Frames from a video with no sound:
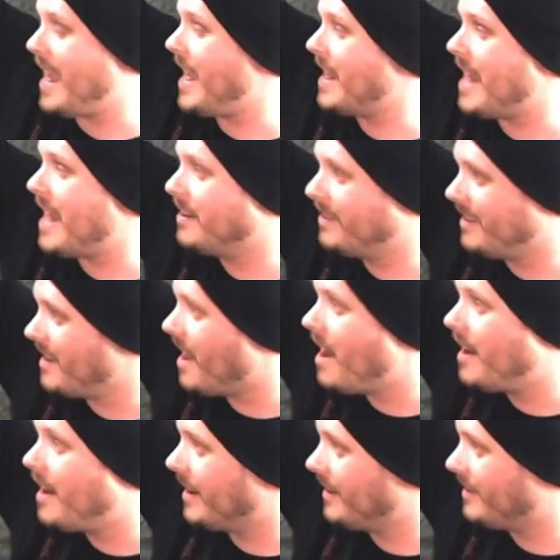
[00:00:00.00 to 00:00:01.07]
can out into the
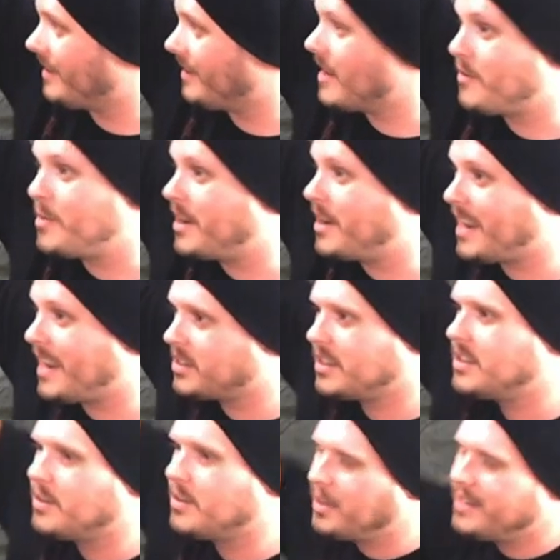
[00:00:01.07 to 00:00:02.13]
audience, and everybody catches,
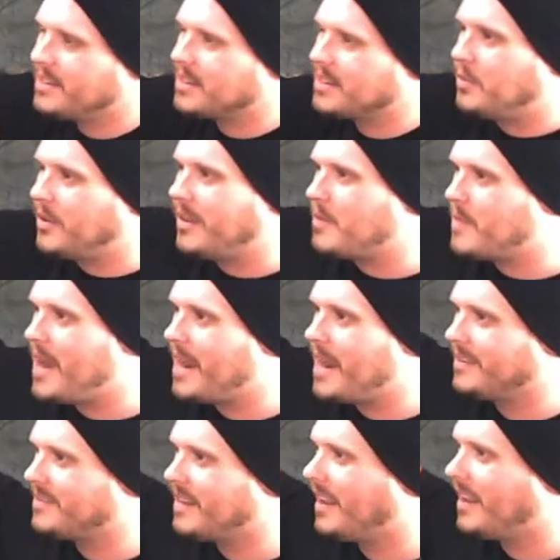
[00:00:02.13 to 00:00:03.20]
because the place is completely
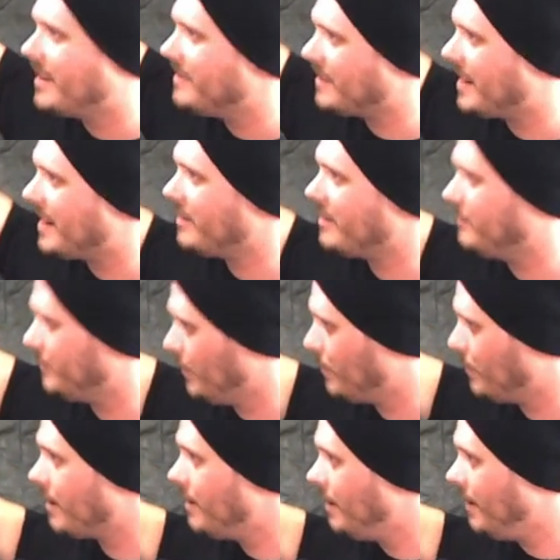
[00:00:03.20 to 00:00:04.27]
packed. It's not like he's going to hit the
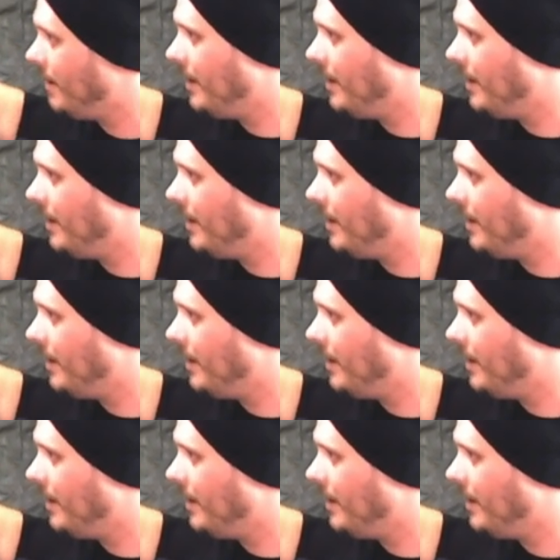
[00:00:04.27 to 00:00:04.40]
floor.